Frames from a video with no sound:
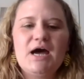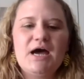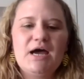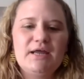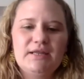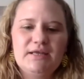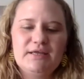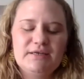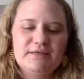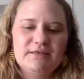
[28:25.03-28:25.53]

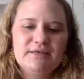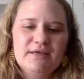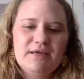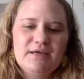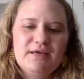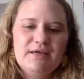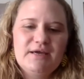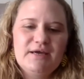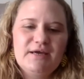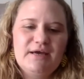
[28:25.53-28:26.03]
And
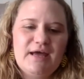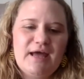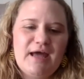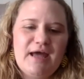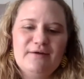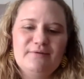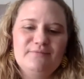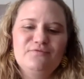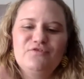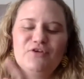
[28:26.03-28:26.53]

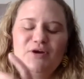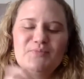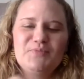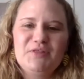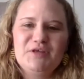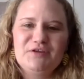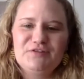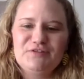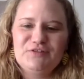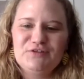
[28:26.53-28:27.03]
from
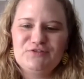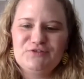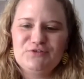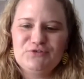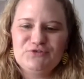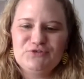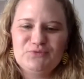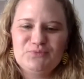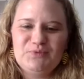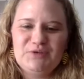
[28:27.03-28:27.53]
the
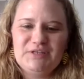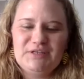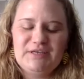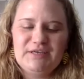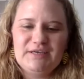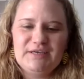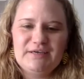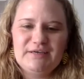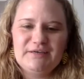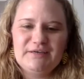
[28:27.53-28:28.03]
social
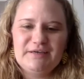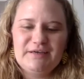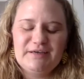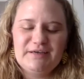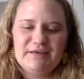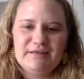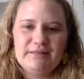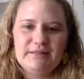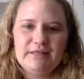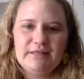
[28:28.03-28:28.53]
media
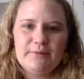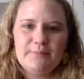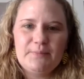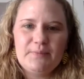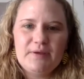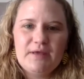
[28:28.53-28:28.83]
clip.